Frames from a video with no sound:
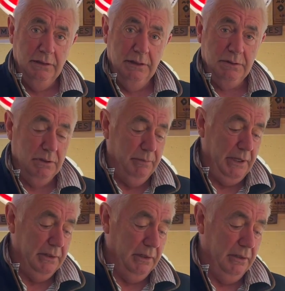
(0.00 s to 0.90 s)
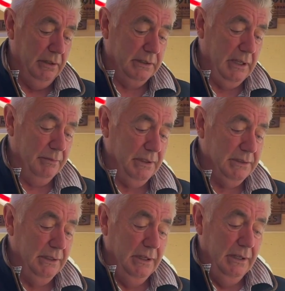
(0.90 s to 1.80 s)
This would have been in an oil
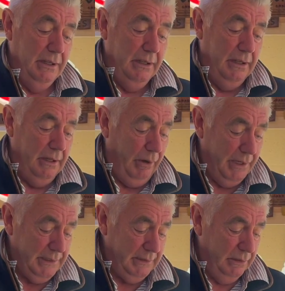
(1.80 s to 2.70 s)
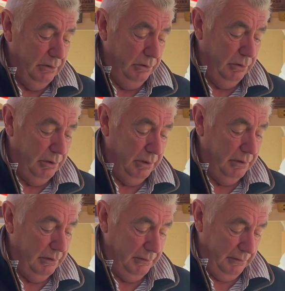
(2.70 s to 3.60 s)
cabinet. Now I didn't know
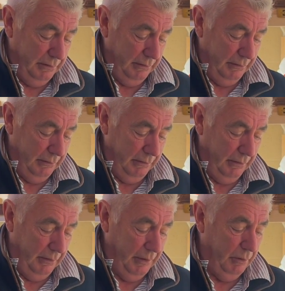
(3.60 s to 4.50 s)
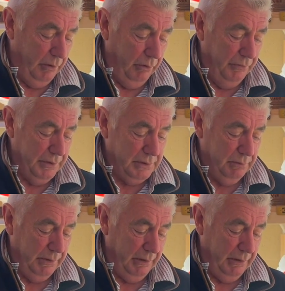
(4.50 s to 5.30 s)
there were others.